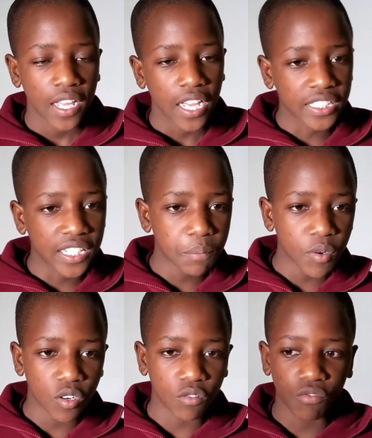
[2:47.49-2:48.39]

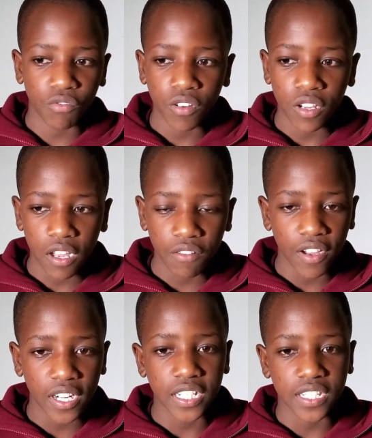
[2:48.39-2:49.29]
Example of a
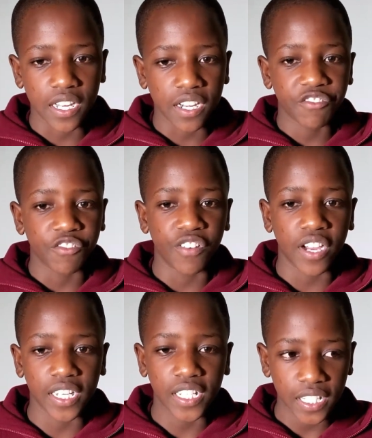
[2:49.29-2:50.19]
valley is the Rift Valley.